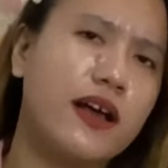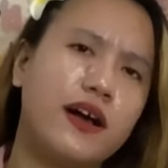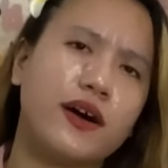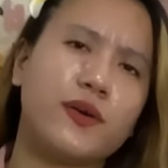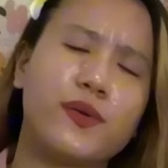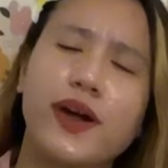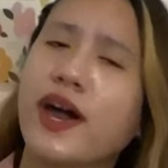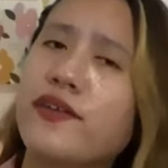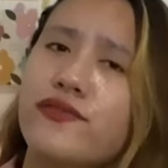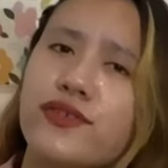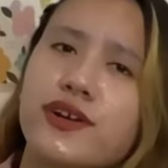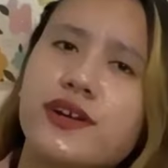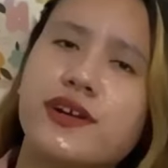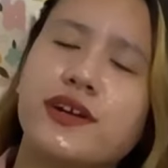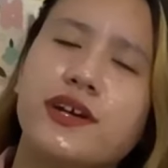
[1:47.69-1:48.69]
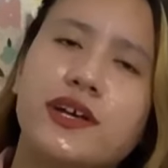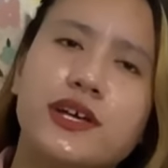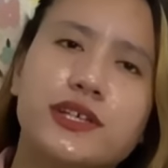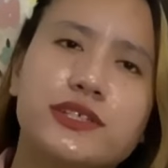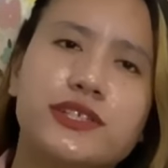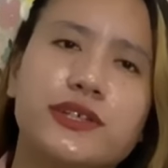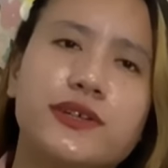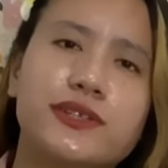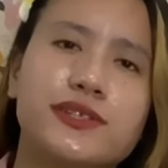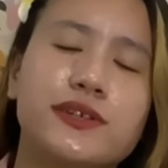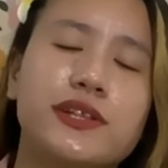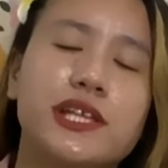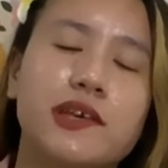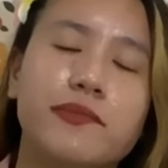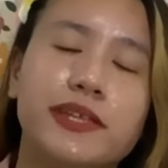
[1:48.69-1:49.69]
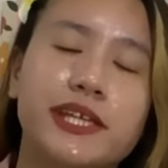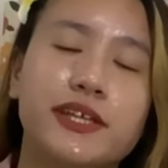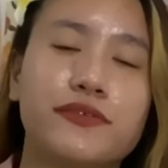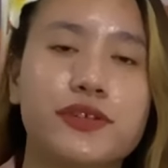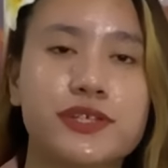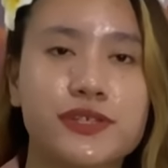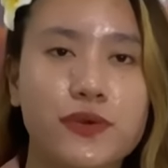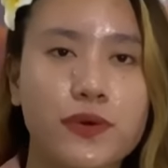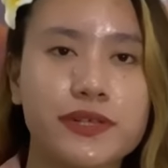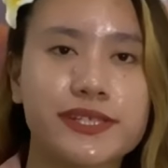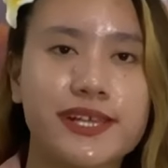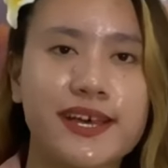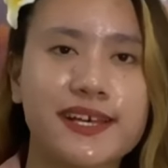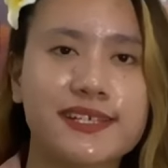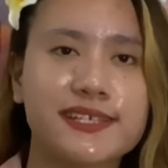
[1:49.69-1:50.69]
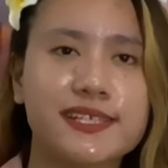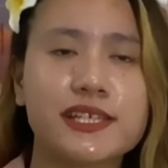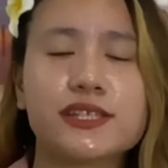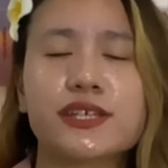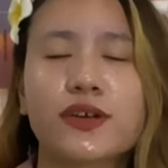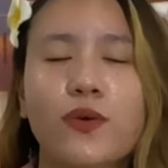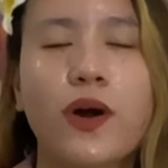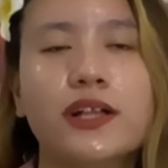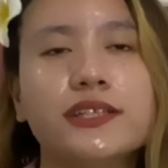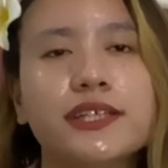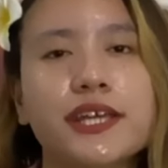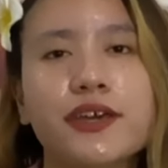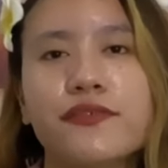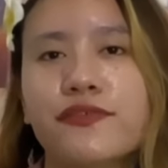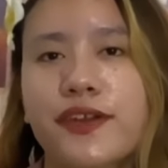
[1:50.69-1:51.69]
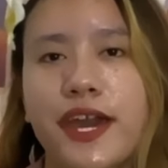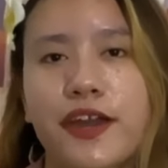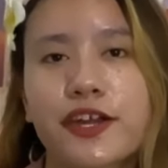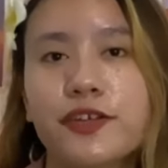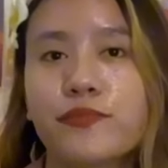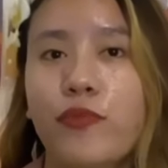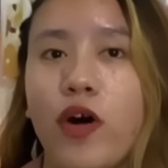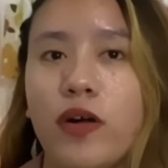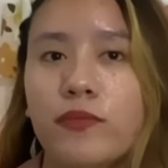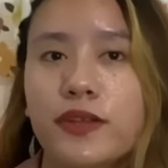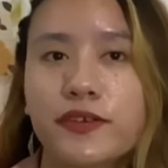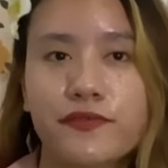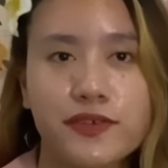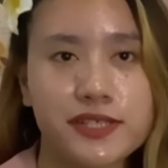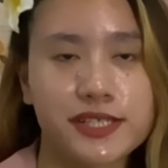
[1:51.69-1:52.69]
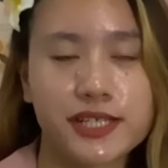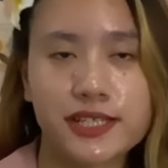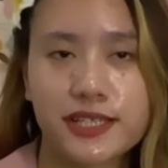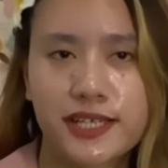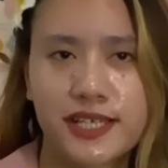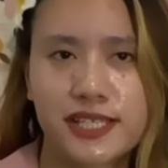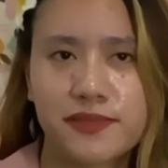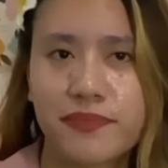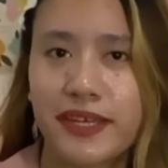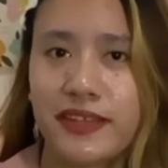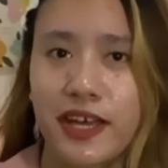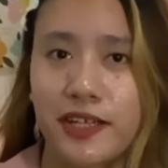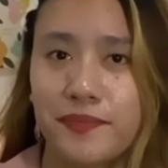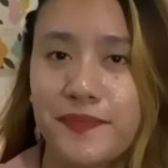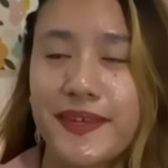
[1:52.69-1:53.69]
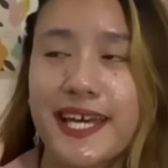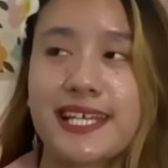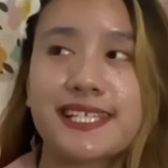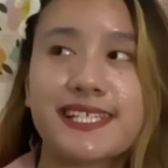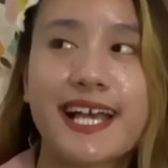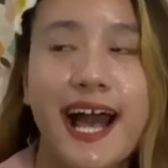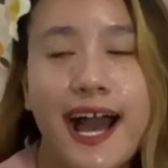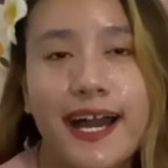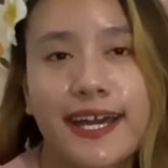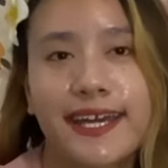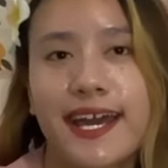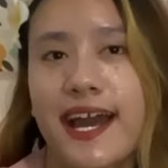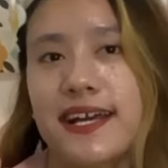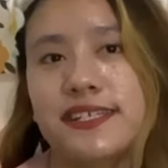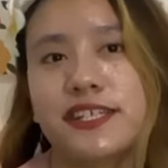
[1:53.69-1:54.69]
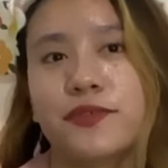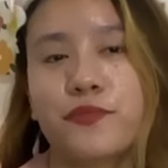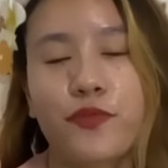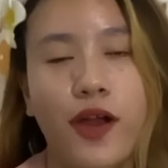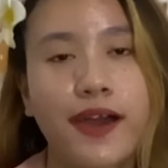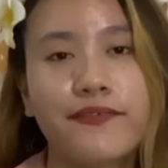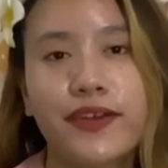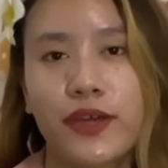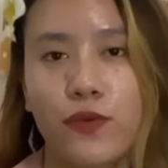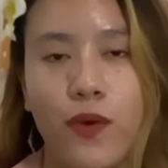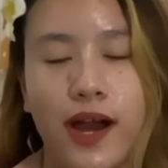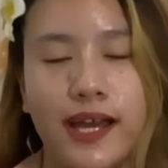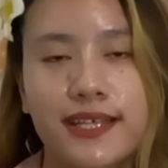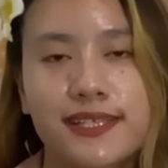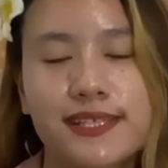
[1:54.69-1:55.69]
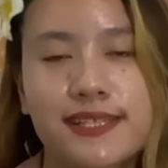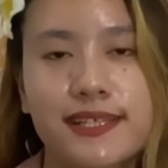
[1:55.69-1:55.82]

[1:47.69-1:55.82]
However, due to limited resources, the quality of care in public facilities may not be as high as in private ones.